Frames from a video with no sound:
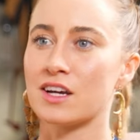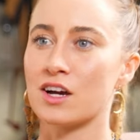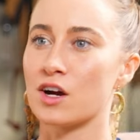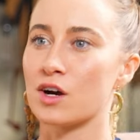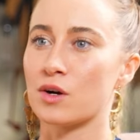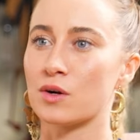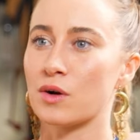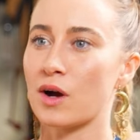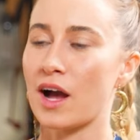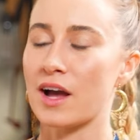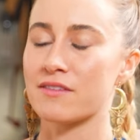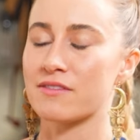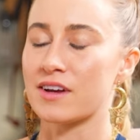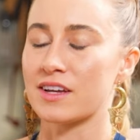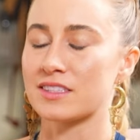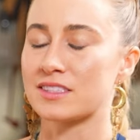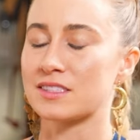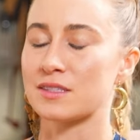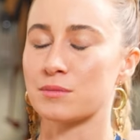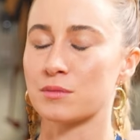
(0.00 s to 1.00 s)
no. I've
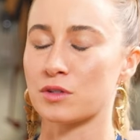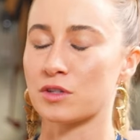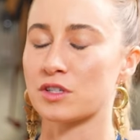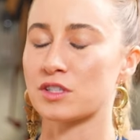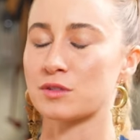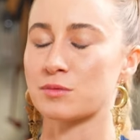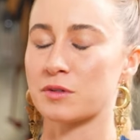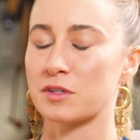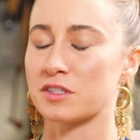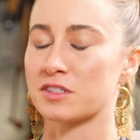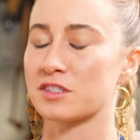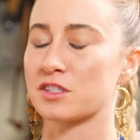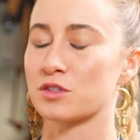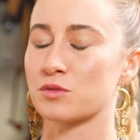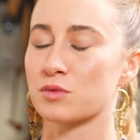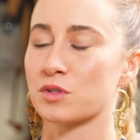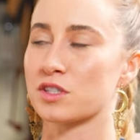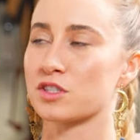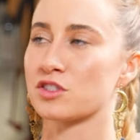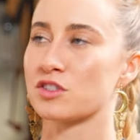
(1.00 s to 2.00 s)
had similar
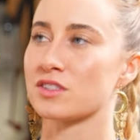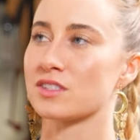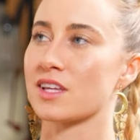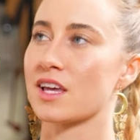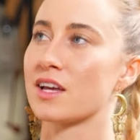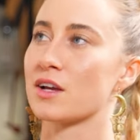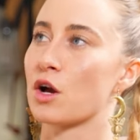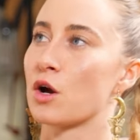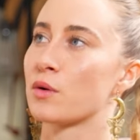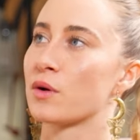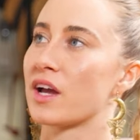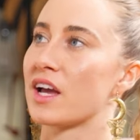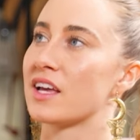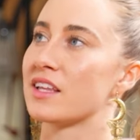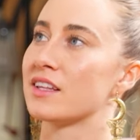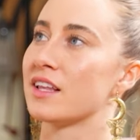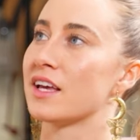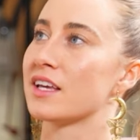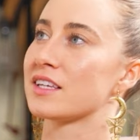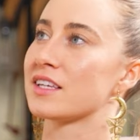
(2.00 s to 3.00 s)
experiences where it's just like,
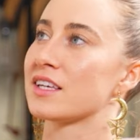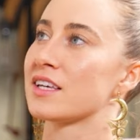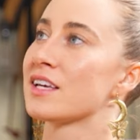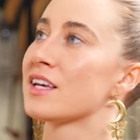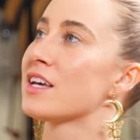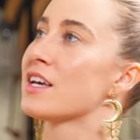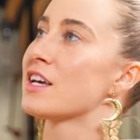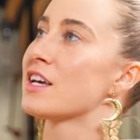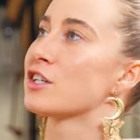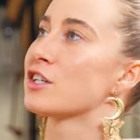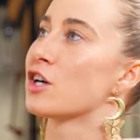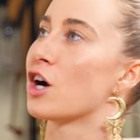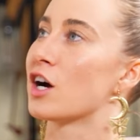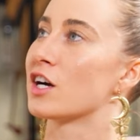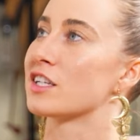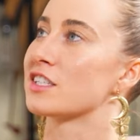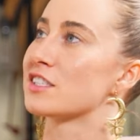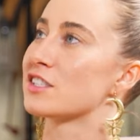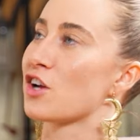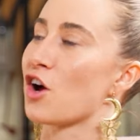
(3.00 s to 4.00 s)
okay, like
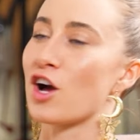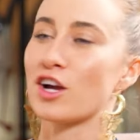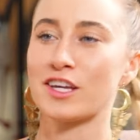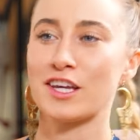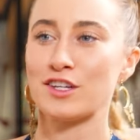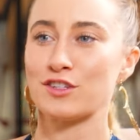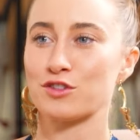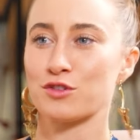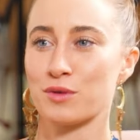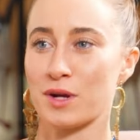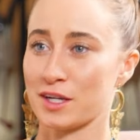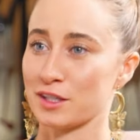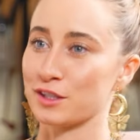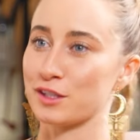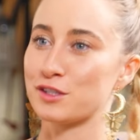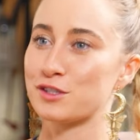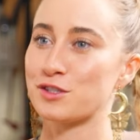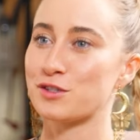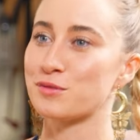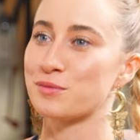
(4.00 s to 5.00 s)
God is talking
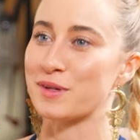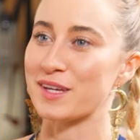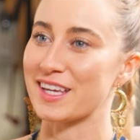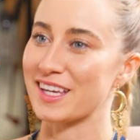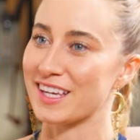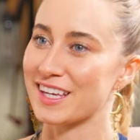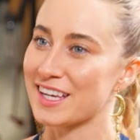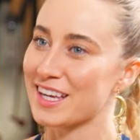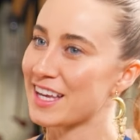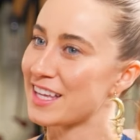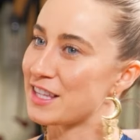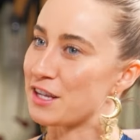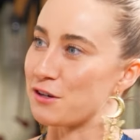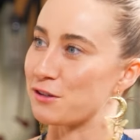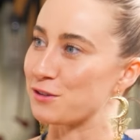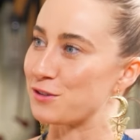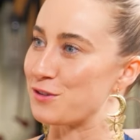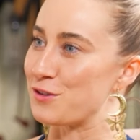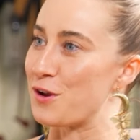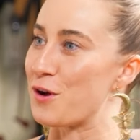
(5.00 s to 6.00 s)
directly to me.
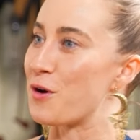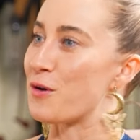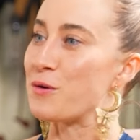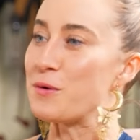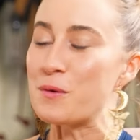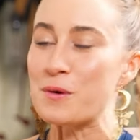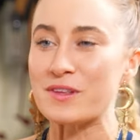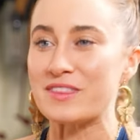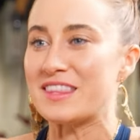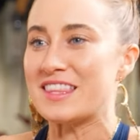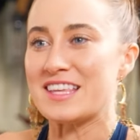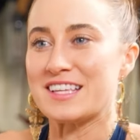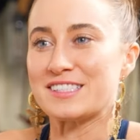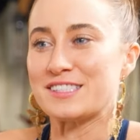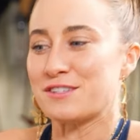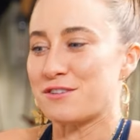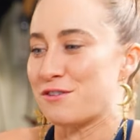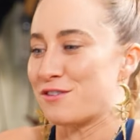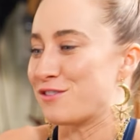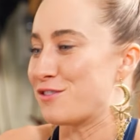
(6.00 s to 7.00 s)
There's no
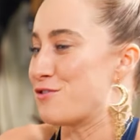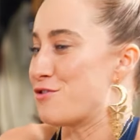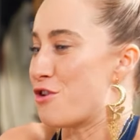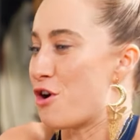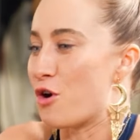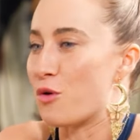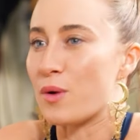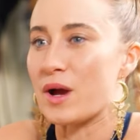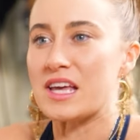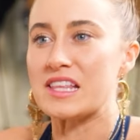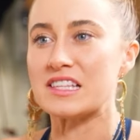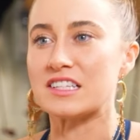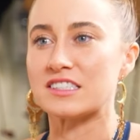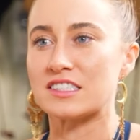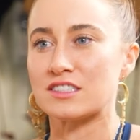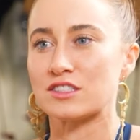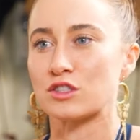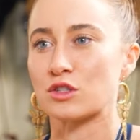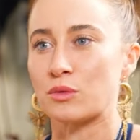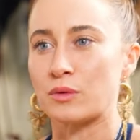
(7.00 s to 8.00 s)
this there's no way
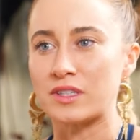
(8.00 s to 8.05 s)
this is a